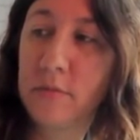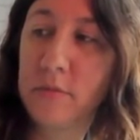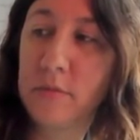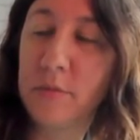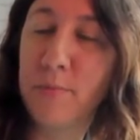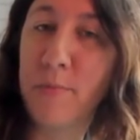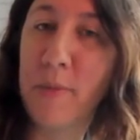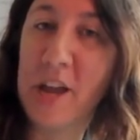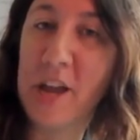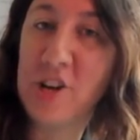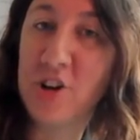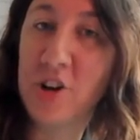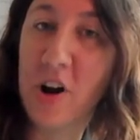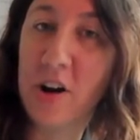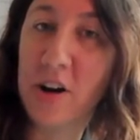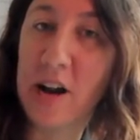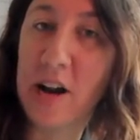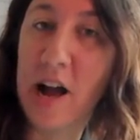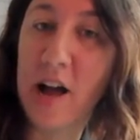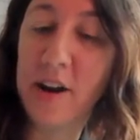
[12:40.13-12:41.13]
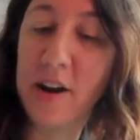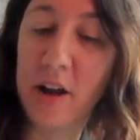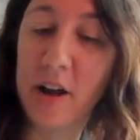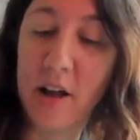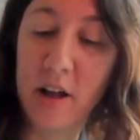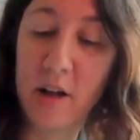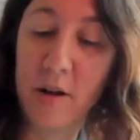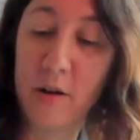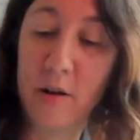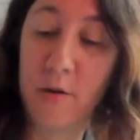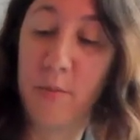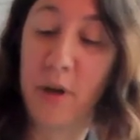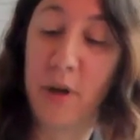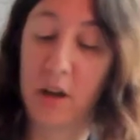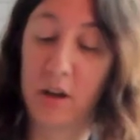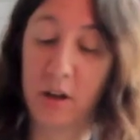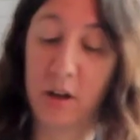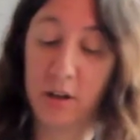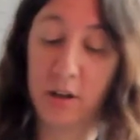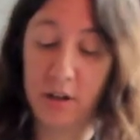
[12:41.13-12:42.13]
Major arcana. Oh my
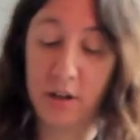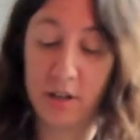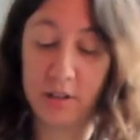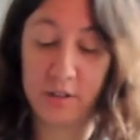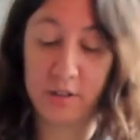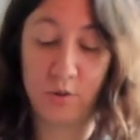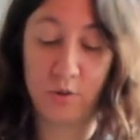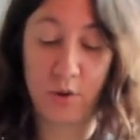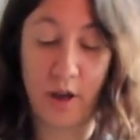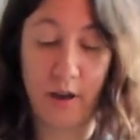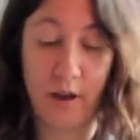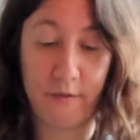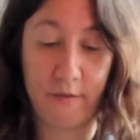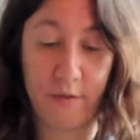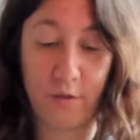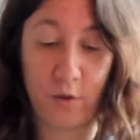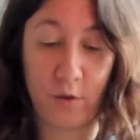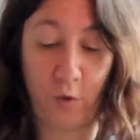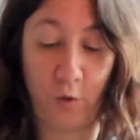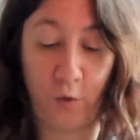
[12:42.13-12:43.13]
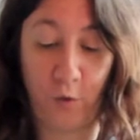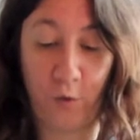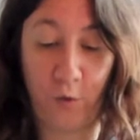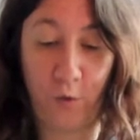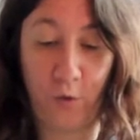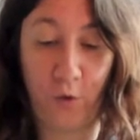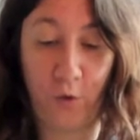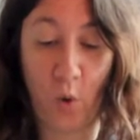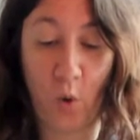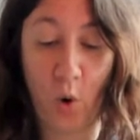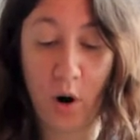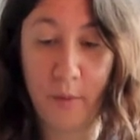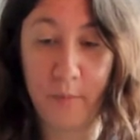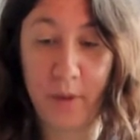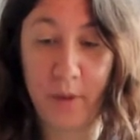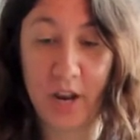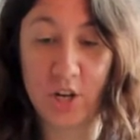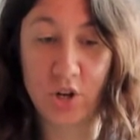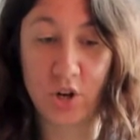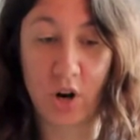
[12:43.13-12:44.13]
goodness. You have 4
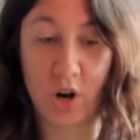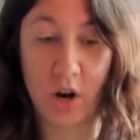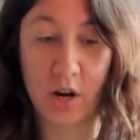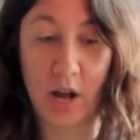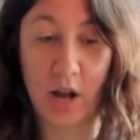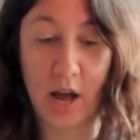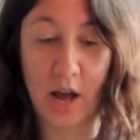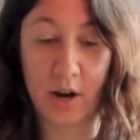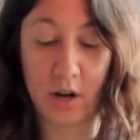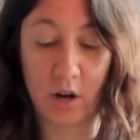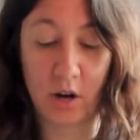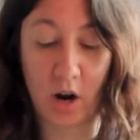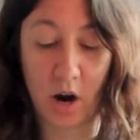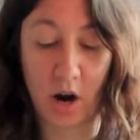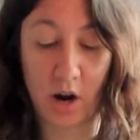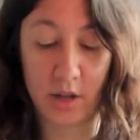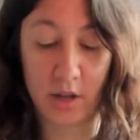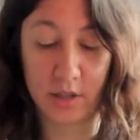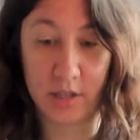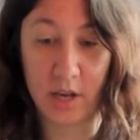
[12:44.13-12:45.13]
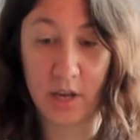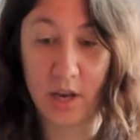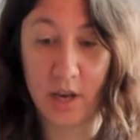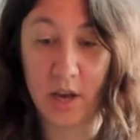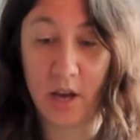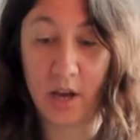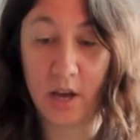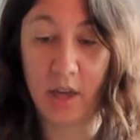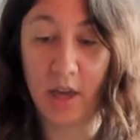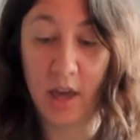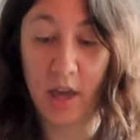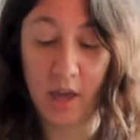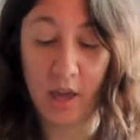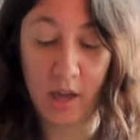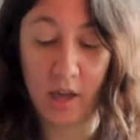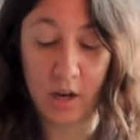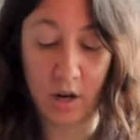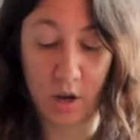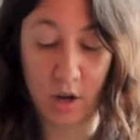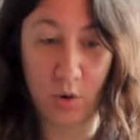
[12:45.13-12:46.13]
major arcana cards. King
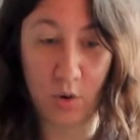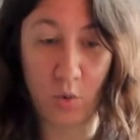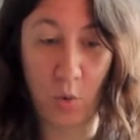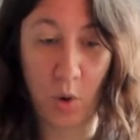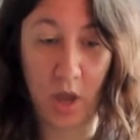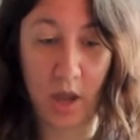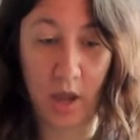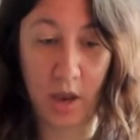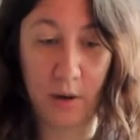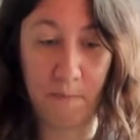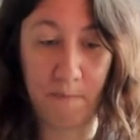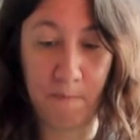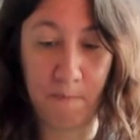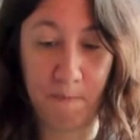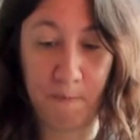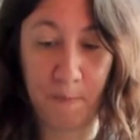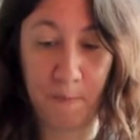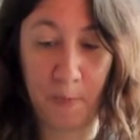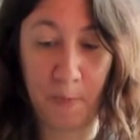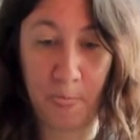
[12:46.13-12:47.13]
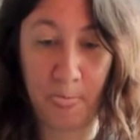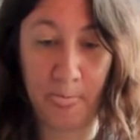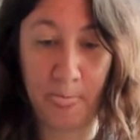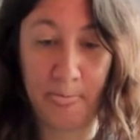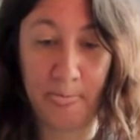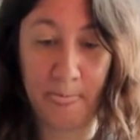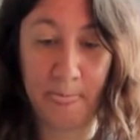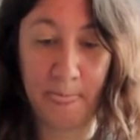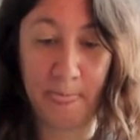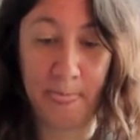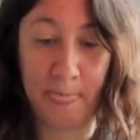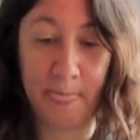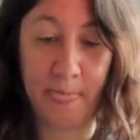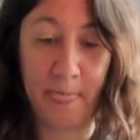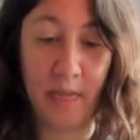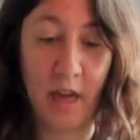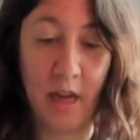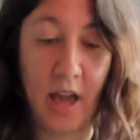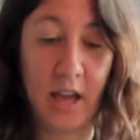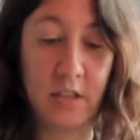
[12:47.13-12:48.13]
and a Queen.
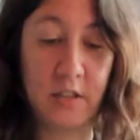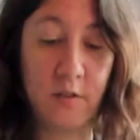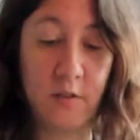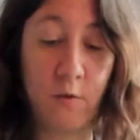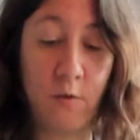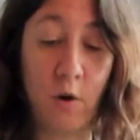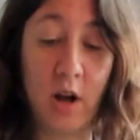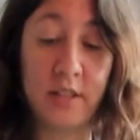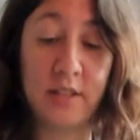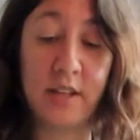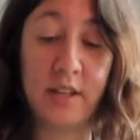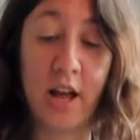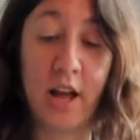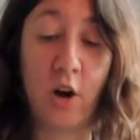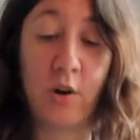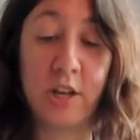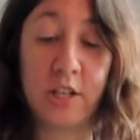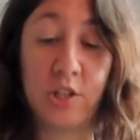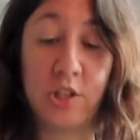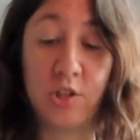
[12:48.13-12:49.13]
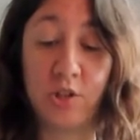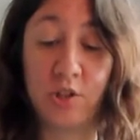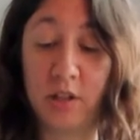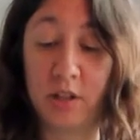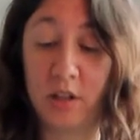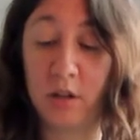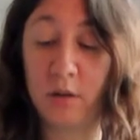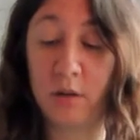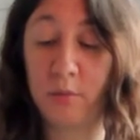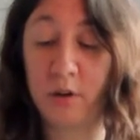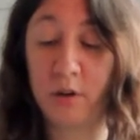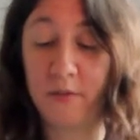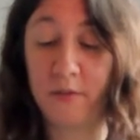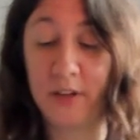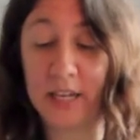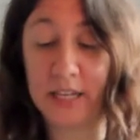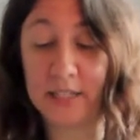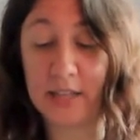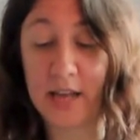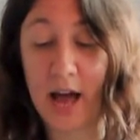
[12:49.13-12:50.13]
Ace of Wands. Okay, so there's a little bit of
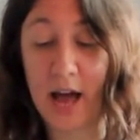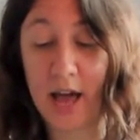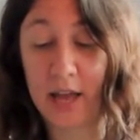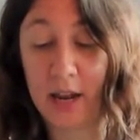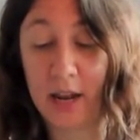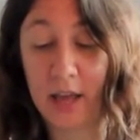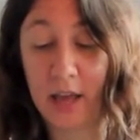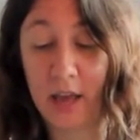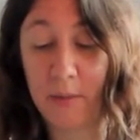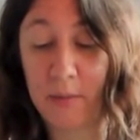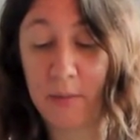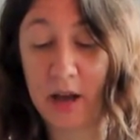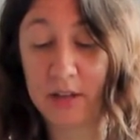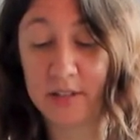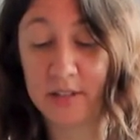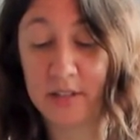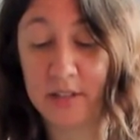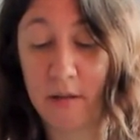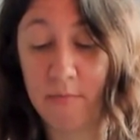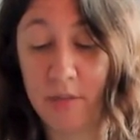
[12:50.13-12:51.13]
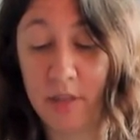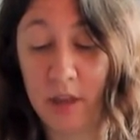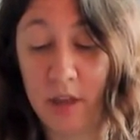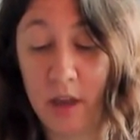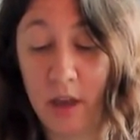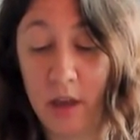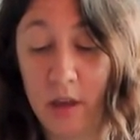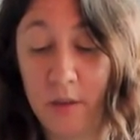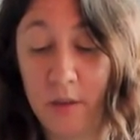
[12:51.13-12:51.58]
anxiety about something.